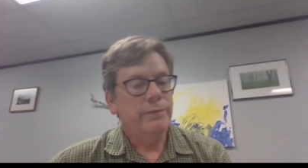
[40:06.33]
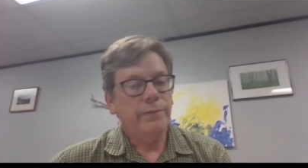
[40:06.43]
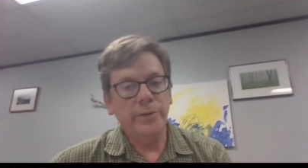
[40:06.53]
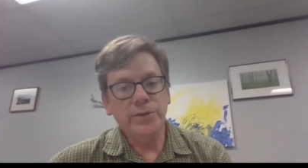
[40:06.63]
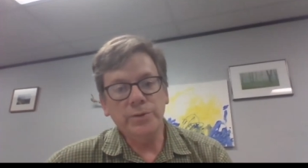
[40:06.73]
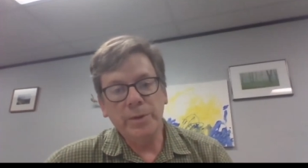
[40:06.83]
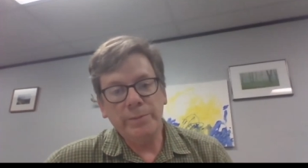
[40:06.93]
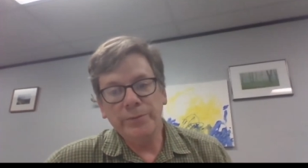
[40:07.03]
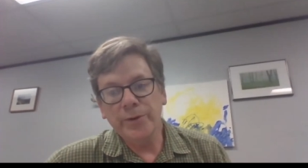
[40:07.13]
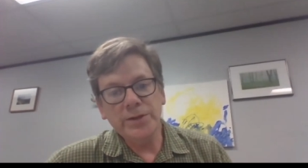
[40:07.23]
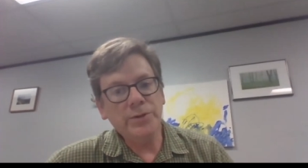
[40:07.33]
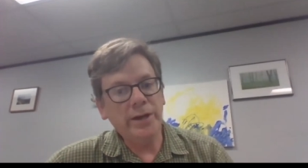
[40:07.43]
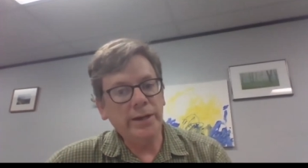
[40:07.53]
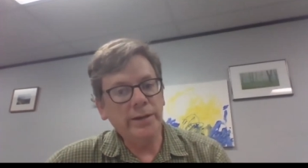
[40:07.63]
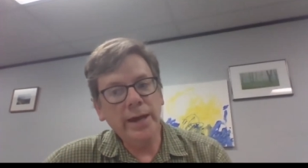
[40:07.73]
folks who may be
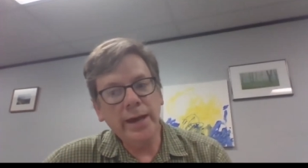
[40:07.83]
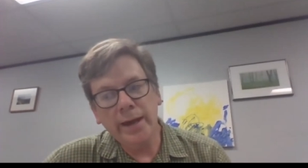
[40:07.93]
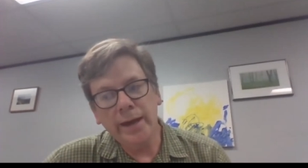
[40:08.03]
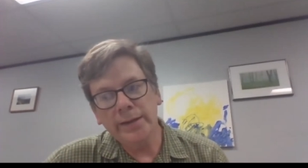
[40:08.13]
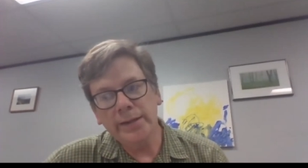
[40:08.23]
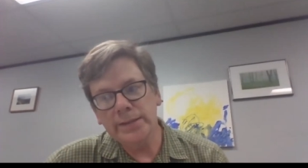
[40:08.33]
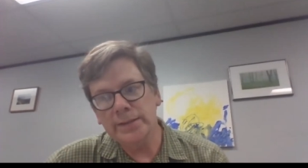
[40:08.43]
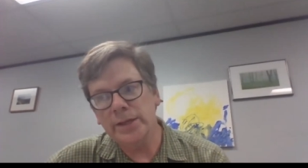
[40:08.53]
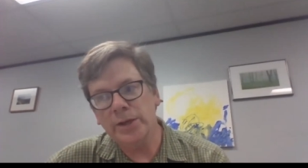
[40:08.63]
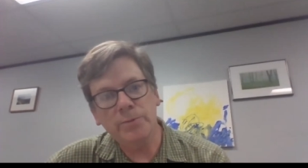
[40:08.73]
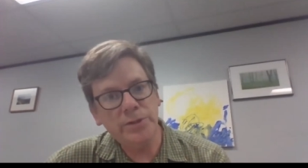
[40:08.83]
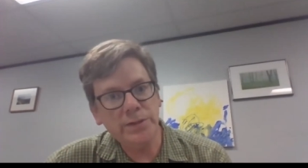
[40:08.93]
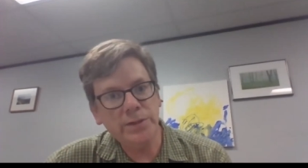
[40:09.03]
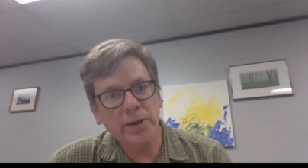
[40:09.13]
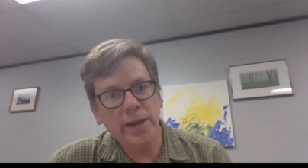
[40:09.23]
frustrated because uh, you know we
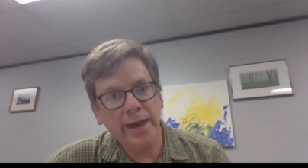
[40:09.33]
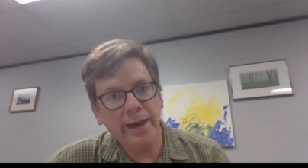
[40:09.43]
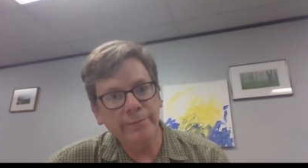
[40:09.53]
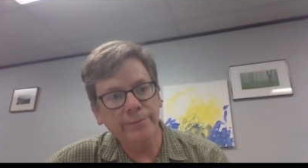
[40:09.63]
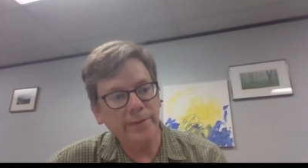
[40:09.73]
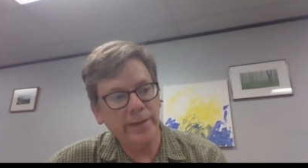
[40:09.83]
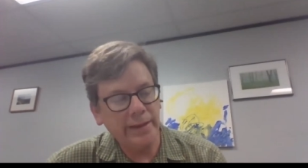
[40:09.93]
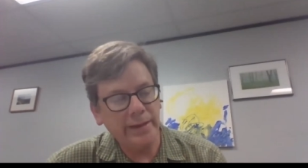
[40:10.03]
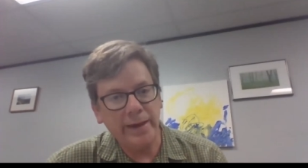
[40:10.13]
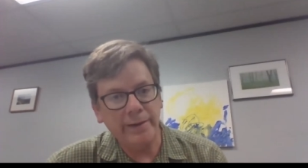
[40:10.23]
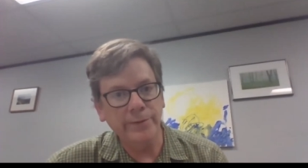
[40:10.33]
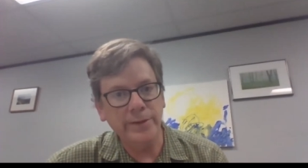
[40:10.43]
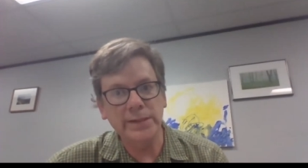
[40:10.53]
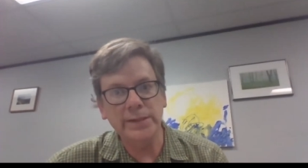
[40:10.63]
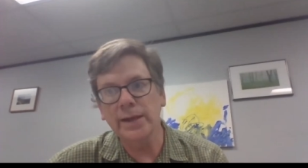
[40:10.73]
just don't have like every
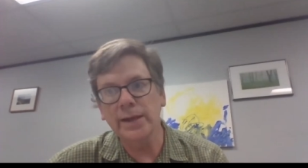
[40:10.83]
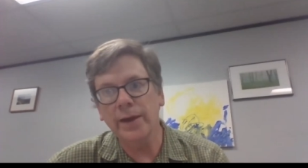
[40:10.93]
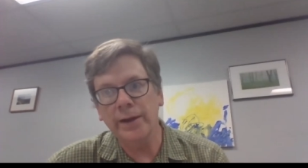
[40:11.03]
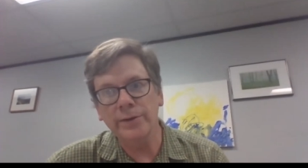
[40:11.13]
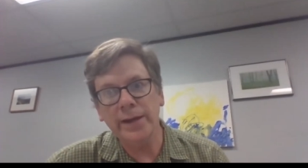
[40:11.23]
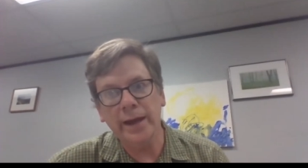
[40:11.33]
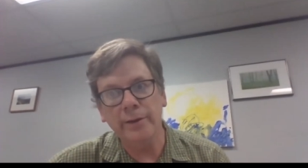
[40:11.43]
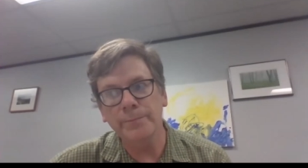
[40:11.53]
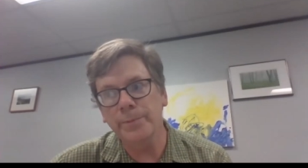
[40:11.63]
detail ironed out,